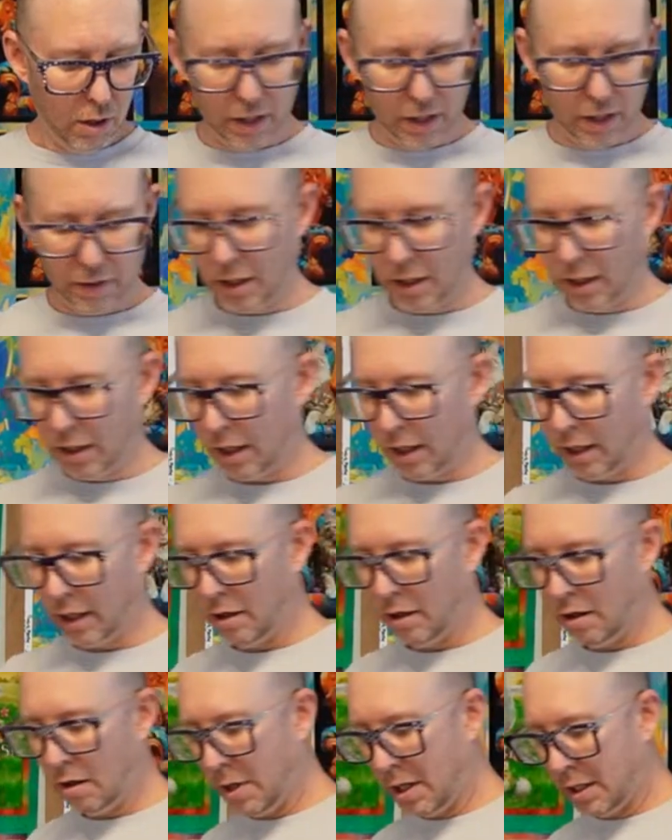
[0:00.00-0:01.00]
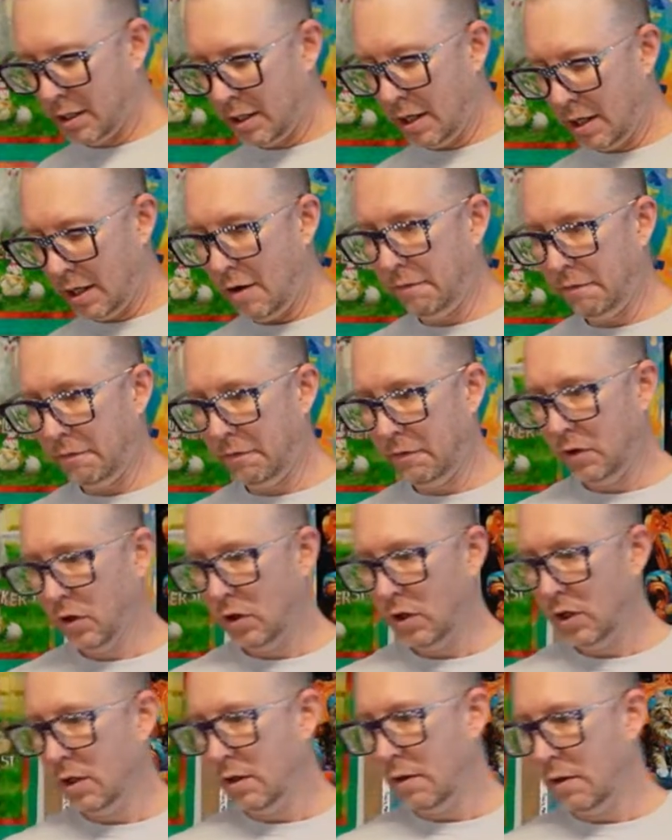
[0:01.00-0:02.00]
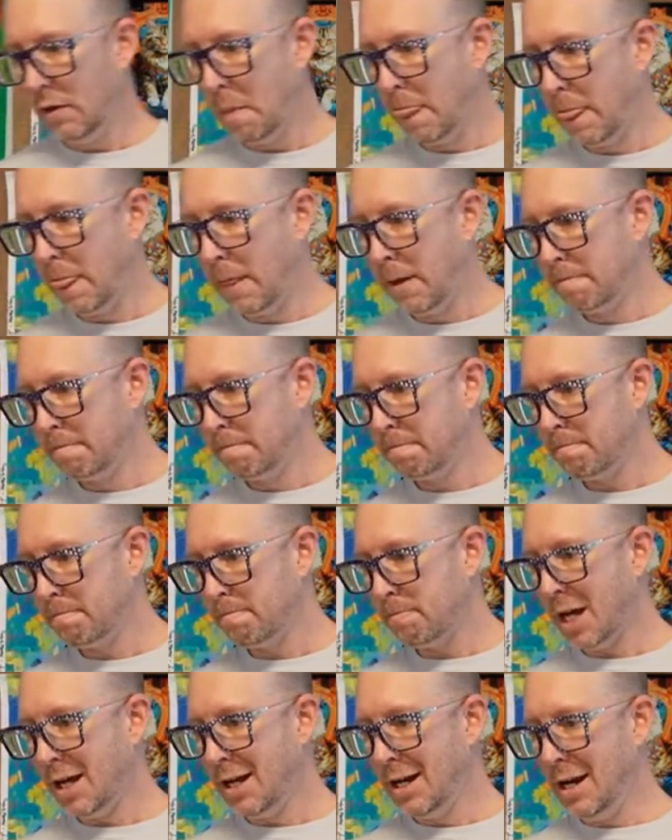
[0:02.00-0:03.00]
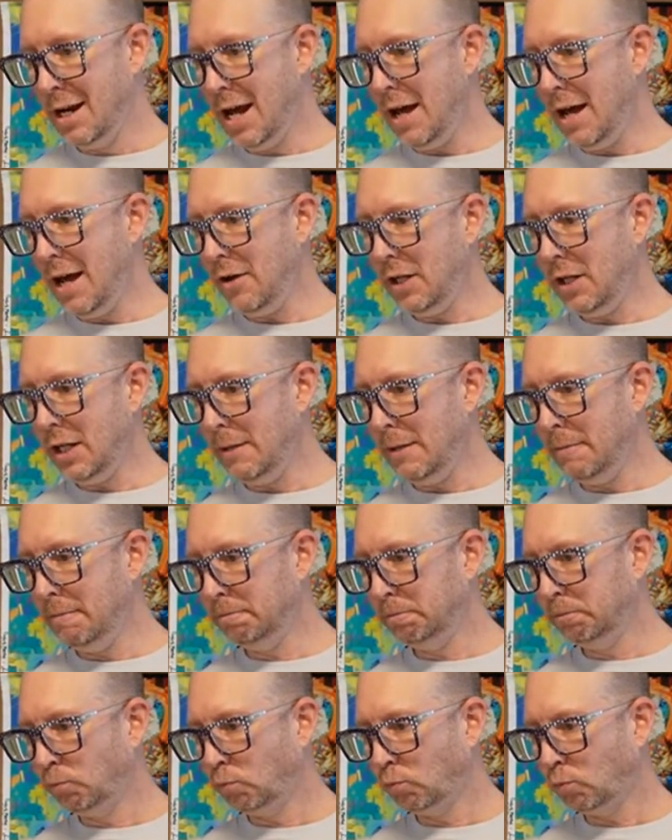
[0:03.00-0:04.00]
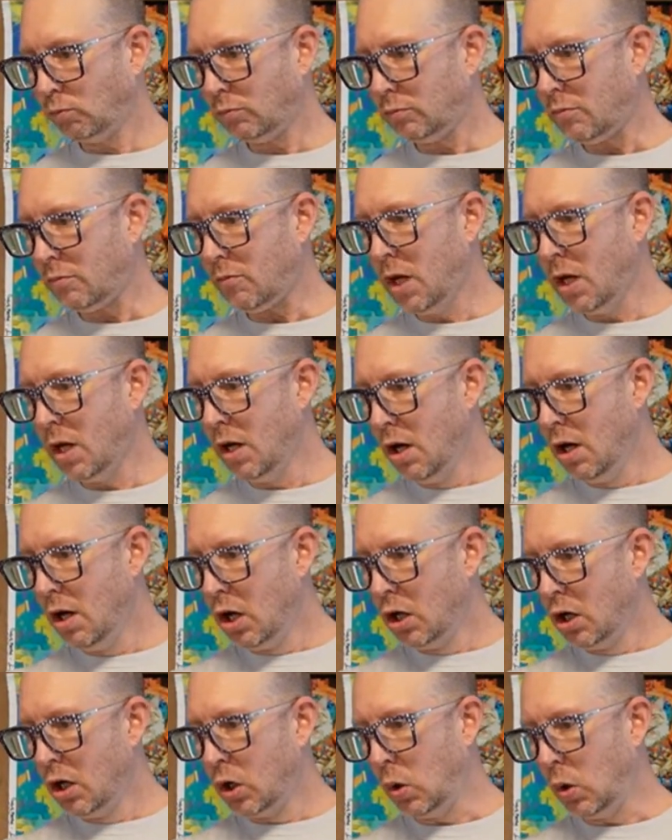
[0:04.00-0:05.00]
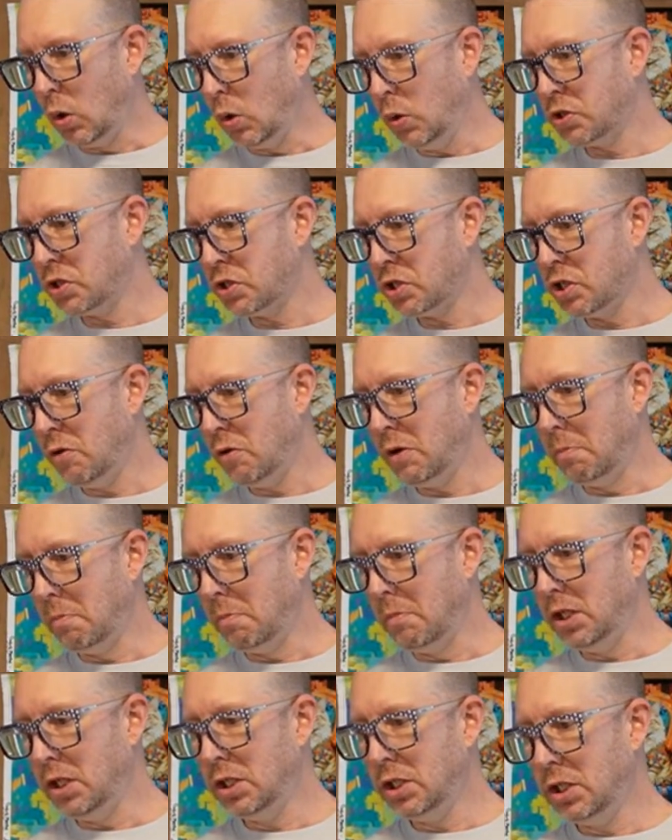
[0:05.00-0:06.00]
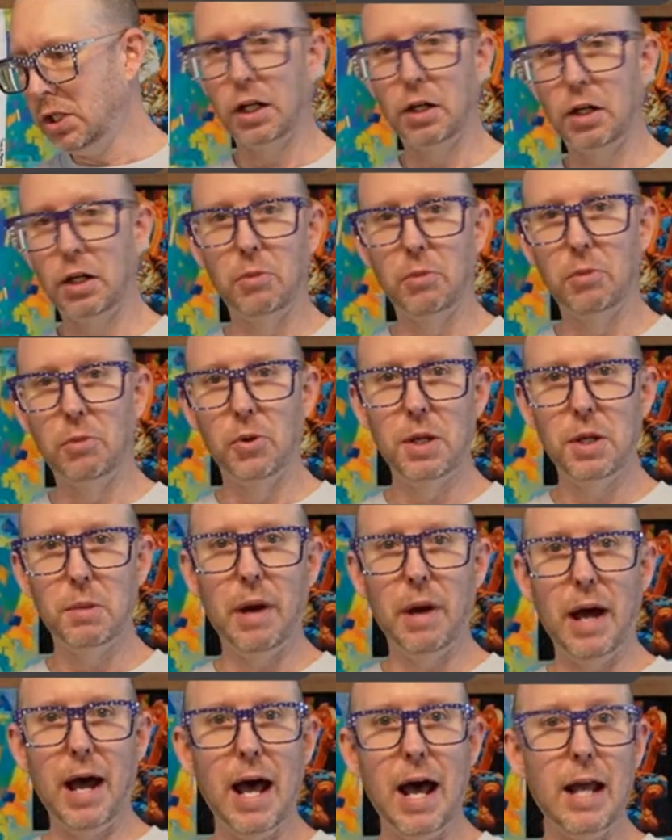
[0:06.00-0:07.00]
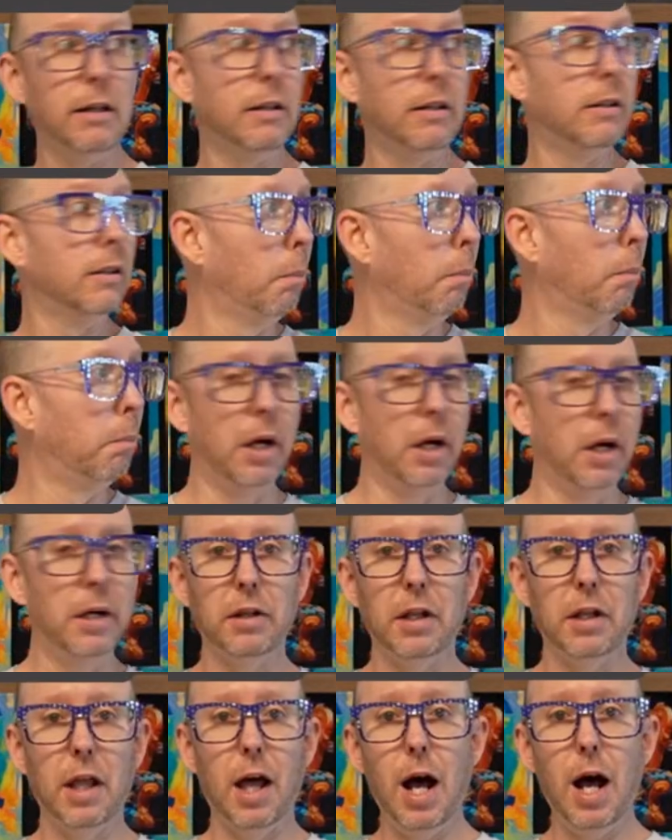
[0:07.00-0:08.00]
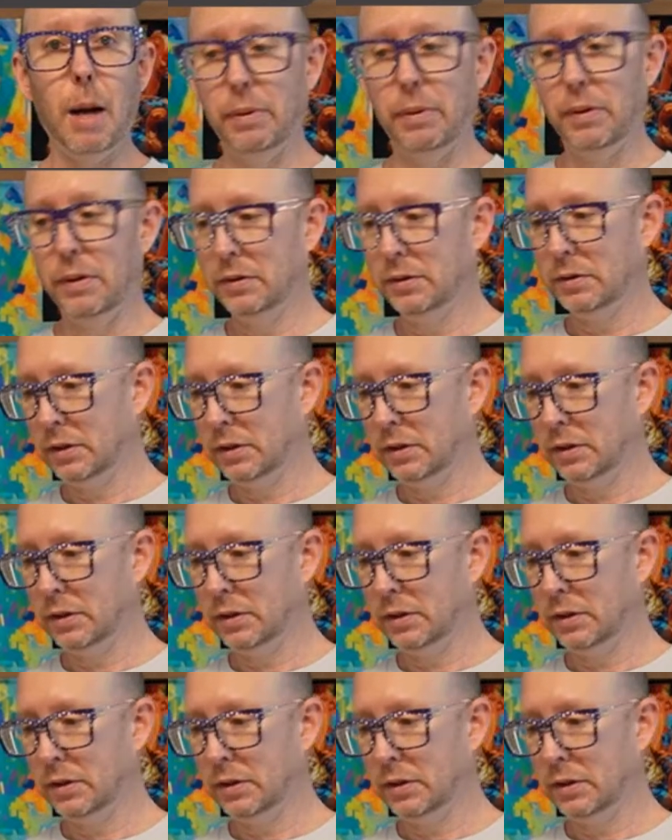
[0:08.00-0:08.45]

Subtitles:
I think I can hear myself. Nailed it. Cold, snowy Michigan. Good morning, Pat. Bundle up.